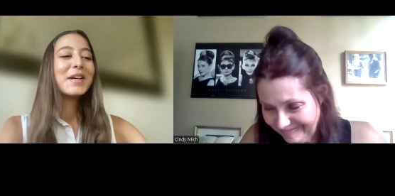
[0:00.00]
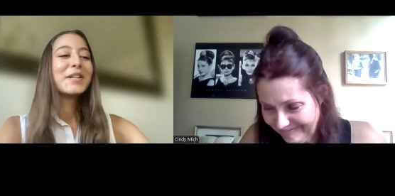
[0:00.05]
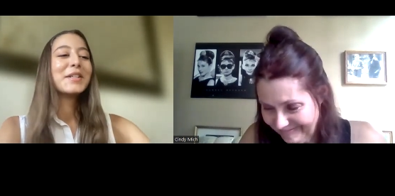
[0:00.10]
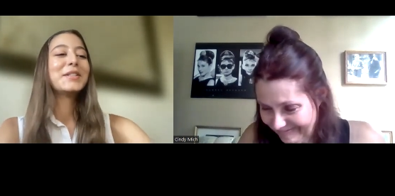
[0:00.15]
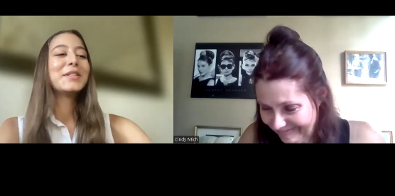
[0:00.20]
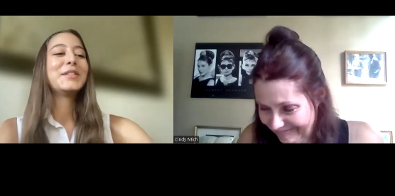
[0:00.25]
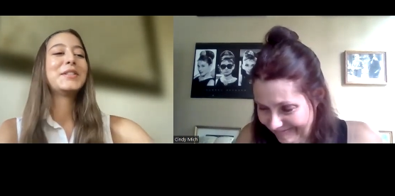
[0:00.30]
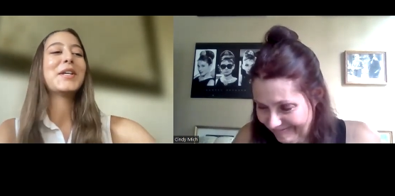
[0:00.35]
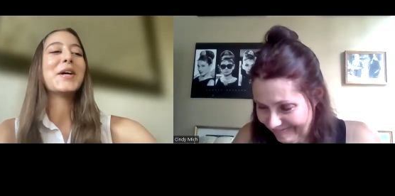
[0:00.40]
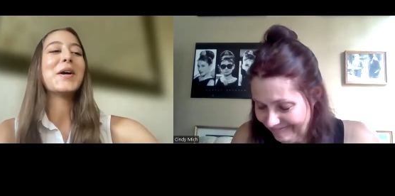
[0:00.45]

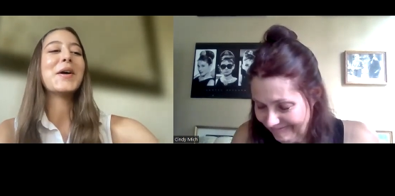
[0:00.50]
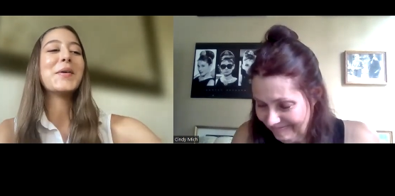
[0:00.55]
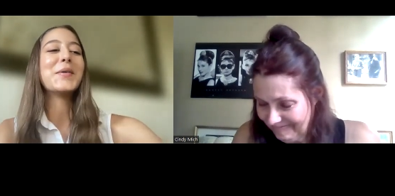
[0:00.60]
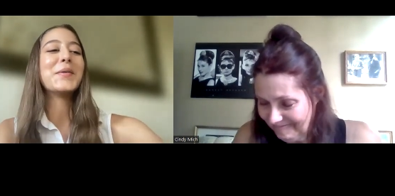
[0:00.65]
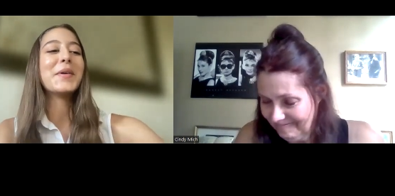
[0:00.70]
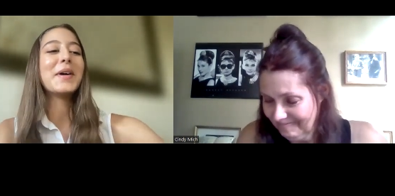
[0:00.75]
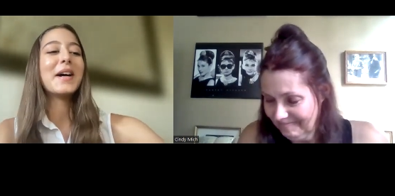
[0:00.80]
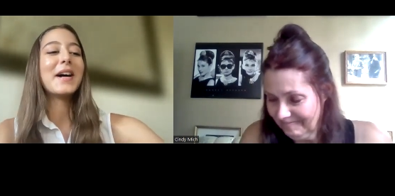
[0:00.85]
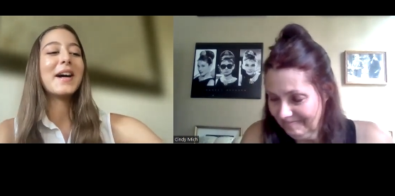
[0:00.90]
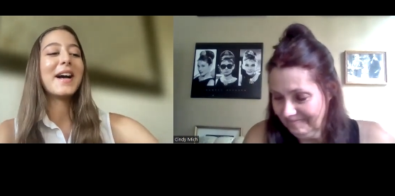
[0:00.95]

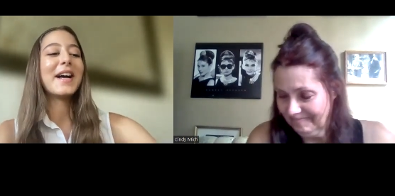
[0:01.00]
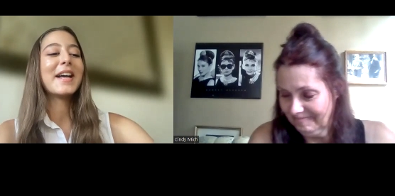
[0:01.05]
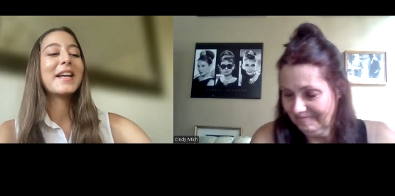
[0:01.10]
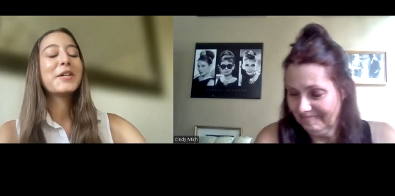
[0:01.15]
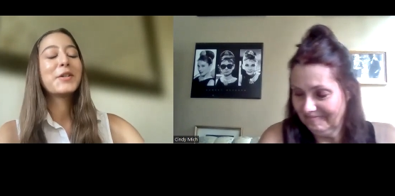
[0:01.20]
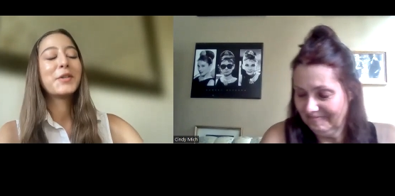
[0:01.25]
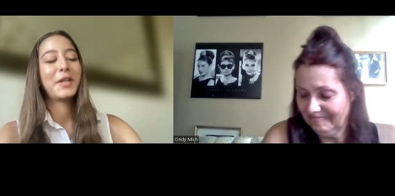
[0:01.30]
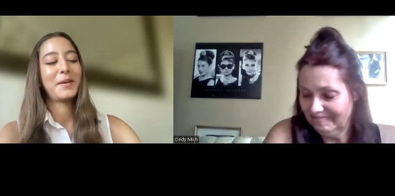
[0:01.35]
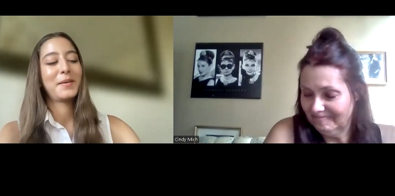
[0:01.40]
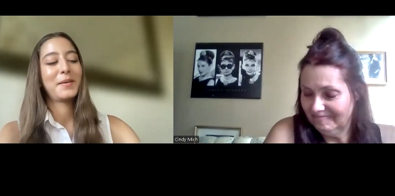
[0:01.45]
Speaker 1: So I
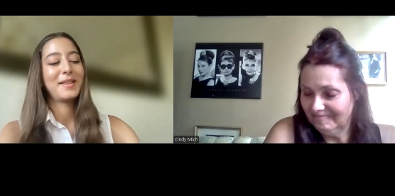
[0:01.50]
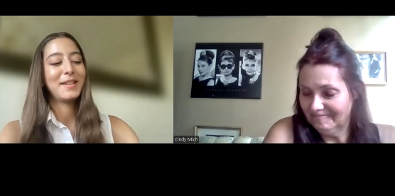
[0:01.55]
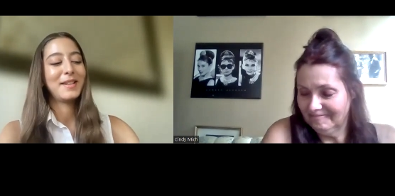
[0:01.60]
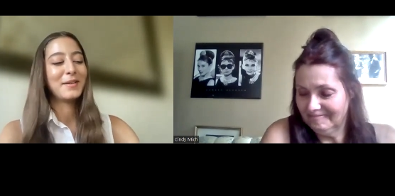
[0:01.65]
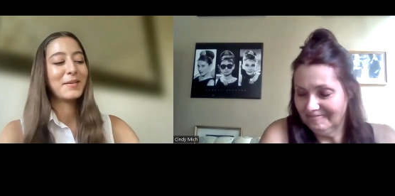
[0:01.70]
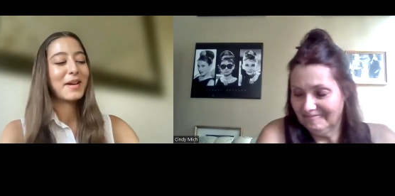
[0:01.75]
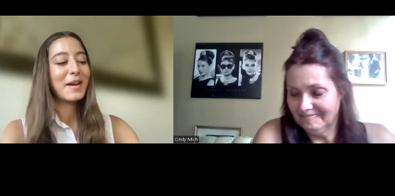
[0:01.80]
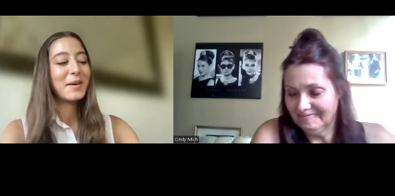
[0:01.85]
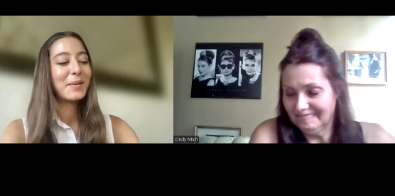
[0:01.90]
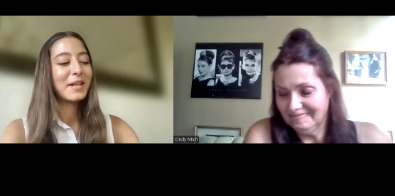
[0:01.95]
agree with
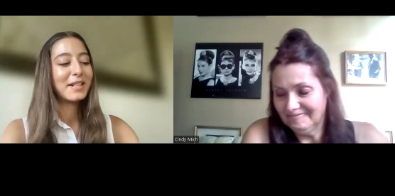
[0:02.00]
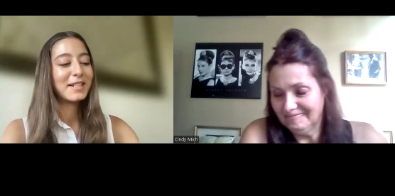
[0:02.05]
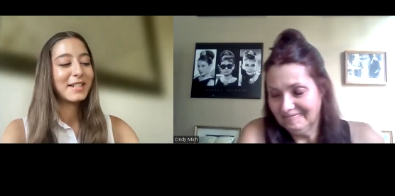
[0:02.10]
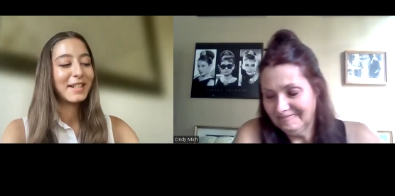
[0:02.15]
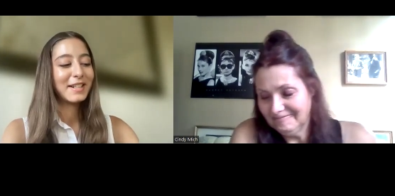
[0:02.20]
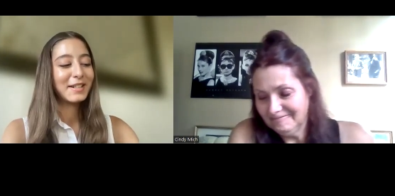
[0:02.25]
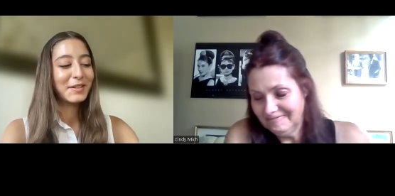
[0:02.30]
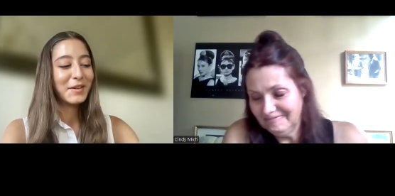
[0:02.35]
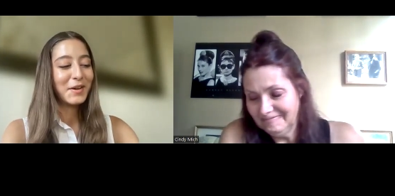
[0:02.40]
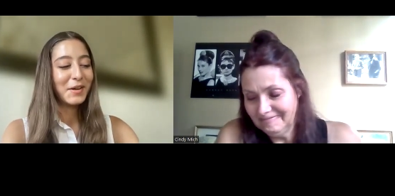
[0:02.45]
you. I wish I
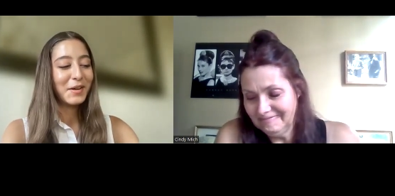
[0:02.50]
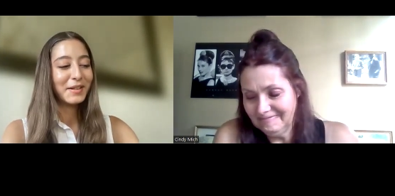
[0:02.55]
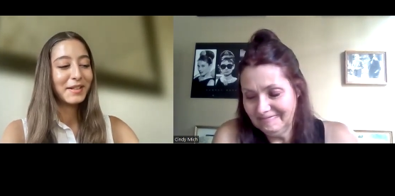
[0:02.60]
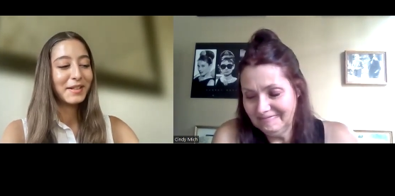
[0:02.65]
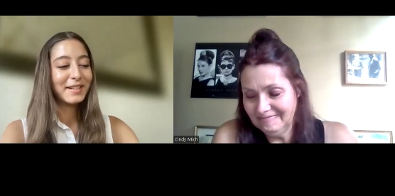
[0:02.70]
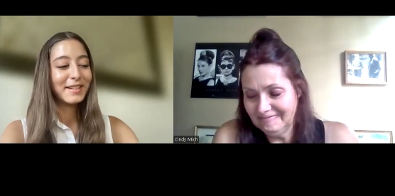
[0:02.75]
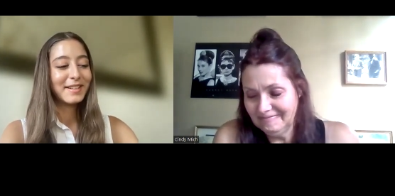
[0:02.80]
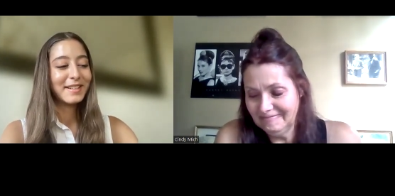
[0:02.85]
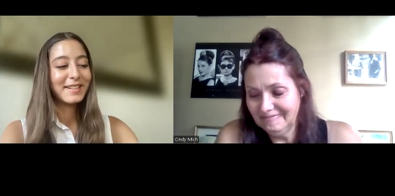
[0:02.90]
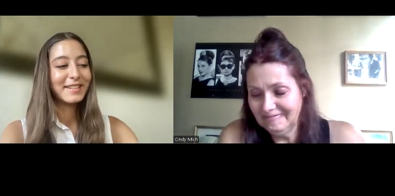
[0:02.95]
could call it
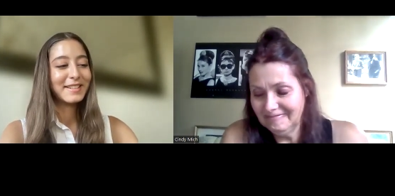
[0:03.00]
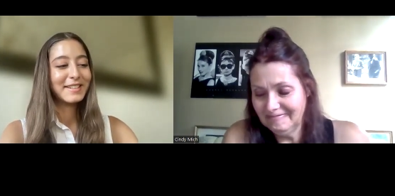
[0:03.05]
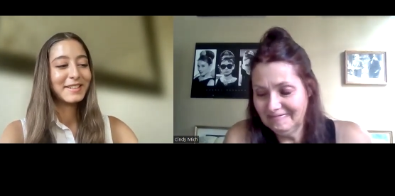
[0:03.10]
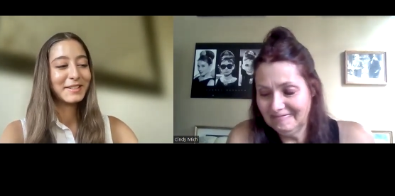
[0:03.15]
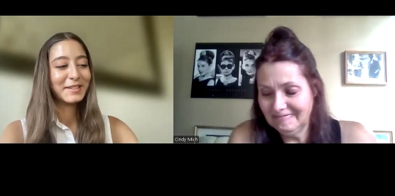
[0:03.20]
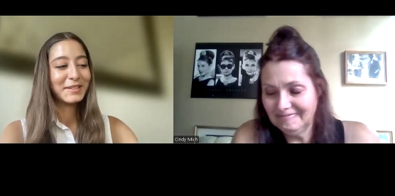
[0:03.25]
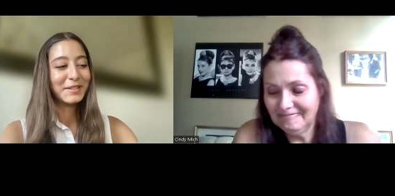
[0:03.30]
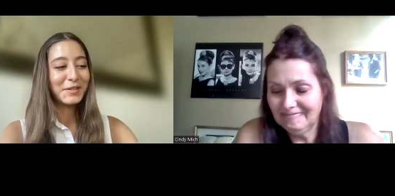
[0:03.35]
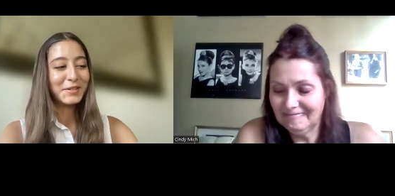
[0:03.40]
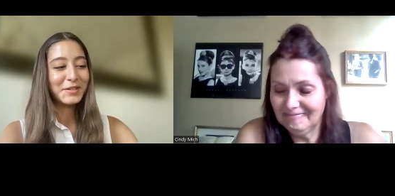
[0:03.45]

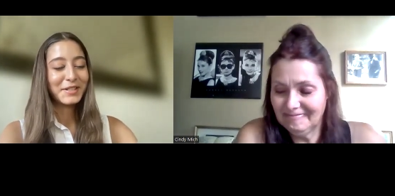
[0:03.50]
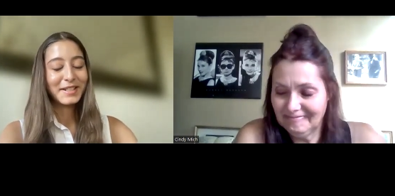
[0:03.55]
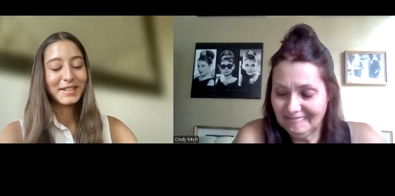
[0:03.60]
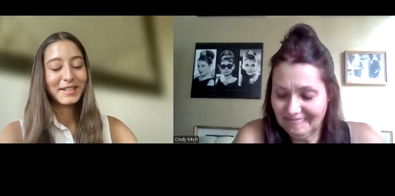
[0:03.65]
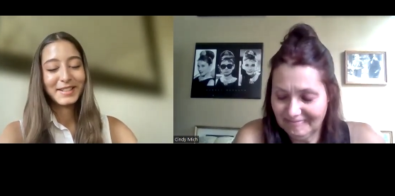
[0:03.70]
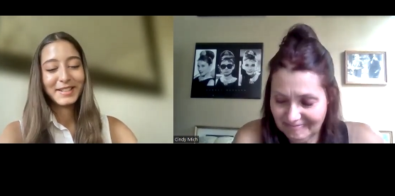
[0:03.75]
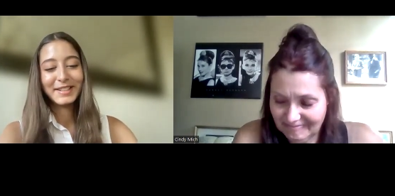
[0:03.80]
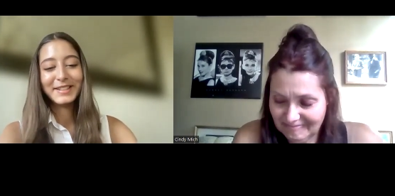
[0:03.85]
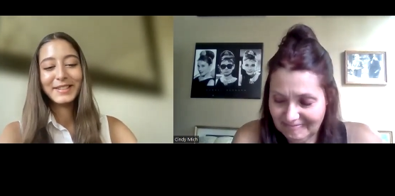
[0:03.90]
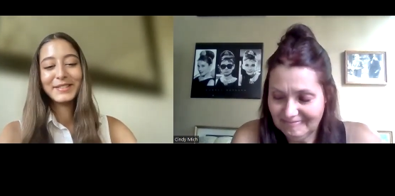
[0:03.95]
nostalgia
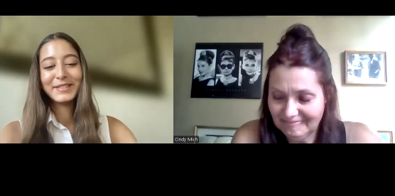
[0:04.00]
too.